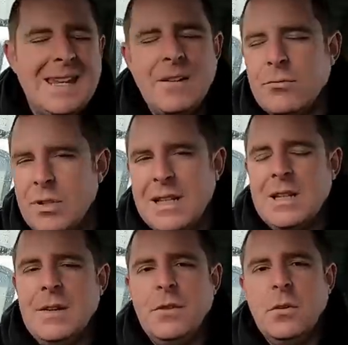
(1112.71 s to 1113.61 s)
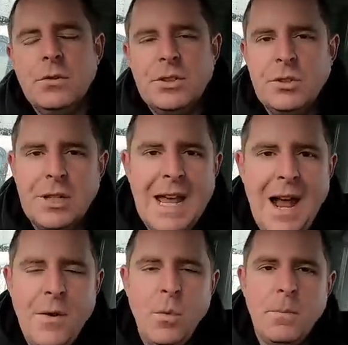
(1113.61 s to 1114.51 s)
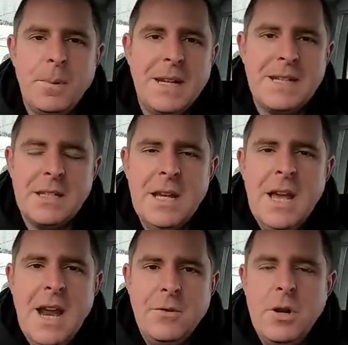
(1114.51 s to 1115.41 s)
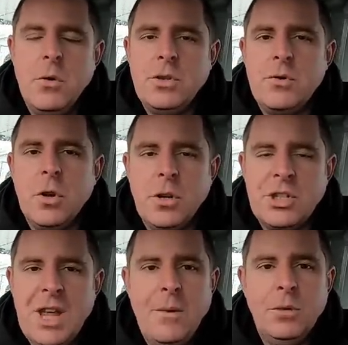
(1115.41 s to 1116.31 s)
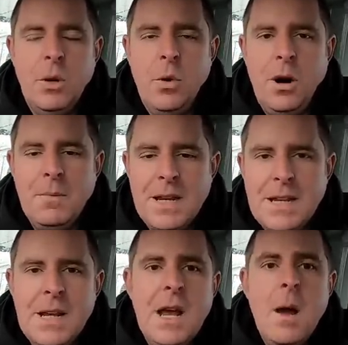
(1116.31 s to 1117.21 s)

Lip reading: They're really difficult to sort of get out in one piece. Anyone knows who's done a set will know what I mean.